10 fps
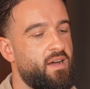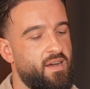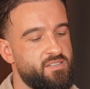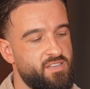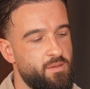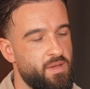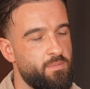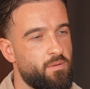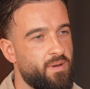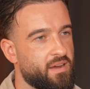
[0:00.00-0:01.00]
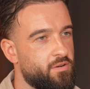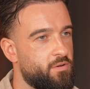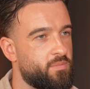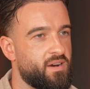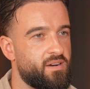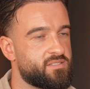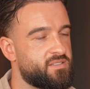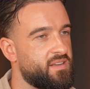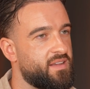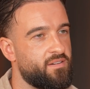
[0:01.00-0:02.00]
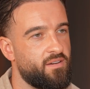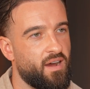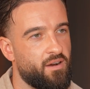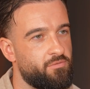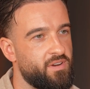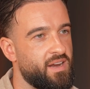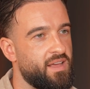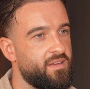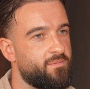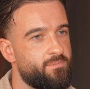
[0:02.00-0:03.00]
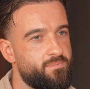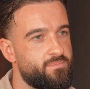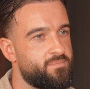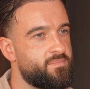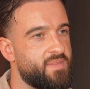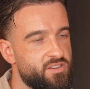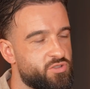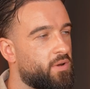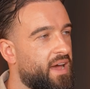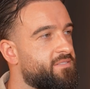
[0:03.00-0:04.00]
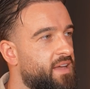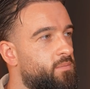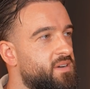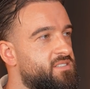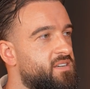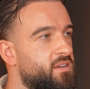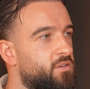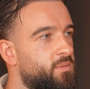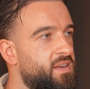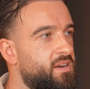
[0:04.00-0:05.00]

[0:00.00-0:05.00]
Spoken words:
I see people back home and it's like they're not really, they just don't have that mindset, you know what I mean?